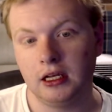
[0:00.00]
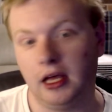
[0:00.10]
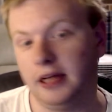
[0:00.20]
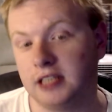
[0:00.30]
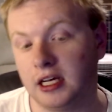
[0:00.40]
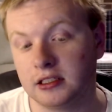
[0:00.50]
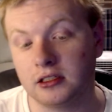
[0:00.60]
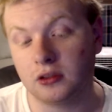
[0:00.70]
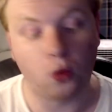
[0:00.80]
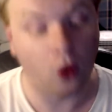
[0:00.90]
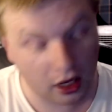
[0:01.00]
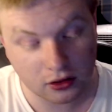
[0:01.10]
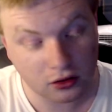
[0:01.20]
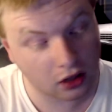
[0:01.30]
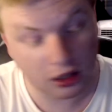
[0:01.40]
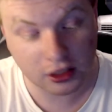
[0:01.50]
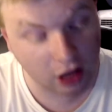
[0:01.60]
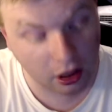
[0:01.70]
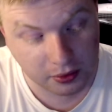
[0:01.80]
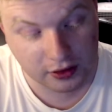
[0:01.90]
it doesn't quite look like a
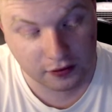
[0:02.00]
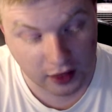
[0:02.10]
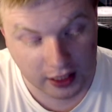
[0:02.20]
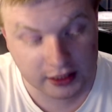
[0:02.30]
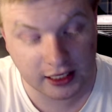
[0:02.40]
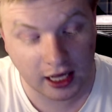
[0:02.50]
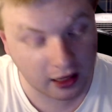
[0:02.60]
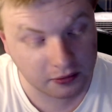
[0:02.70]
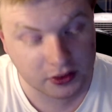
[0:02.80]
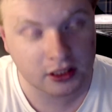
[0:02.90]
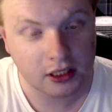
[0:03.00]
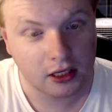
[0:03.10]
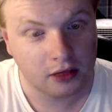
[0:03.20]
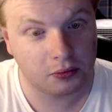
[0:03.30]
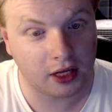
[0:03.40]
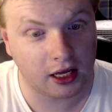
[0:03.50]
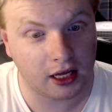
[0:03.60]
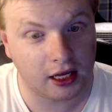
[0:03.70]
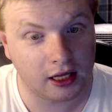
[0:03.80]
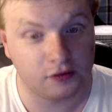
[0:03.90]
copy of Vader's arms,
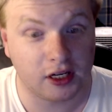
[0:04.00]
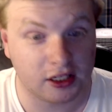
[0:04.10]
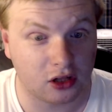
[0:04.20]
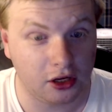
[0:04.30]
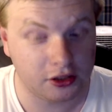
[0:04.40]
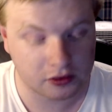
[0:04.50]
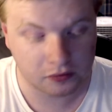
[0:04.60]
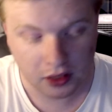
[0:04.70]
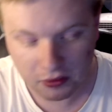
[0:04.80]
but very close.